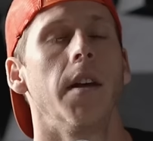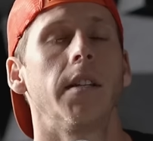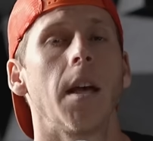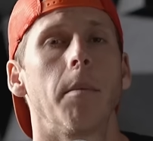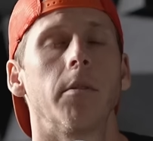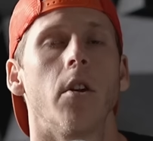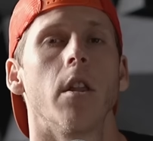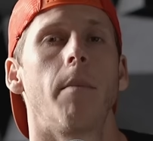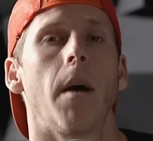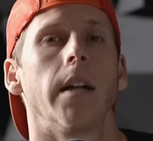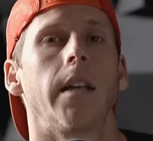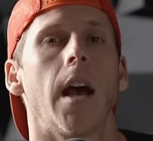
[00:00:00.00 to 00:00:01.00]
This episode of the
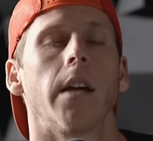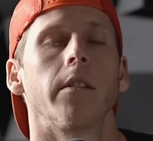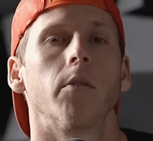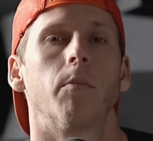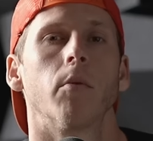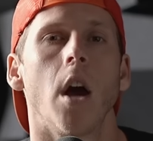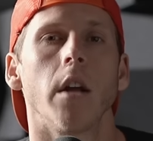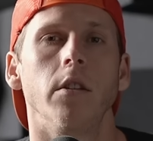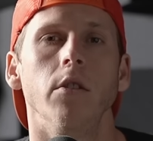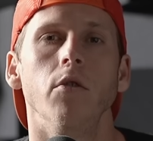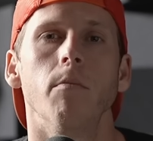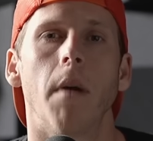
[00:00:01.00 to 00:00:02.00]
podcast is brought
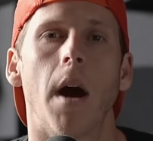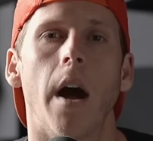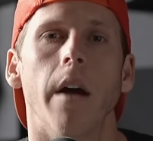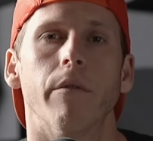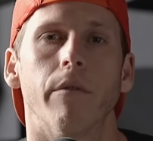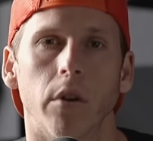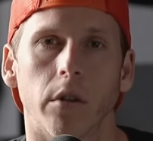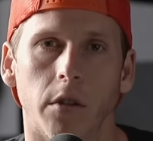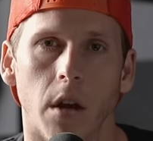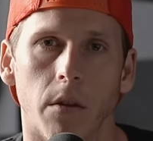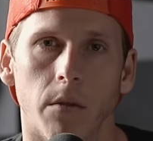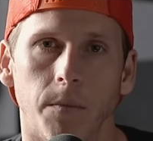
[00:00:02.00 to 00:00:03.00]
to you by
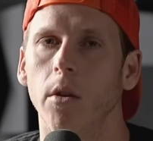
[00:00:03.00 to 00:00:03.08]
Verso.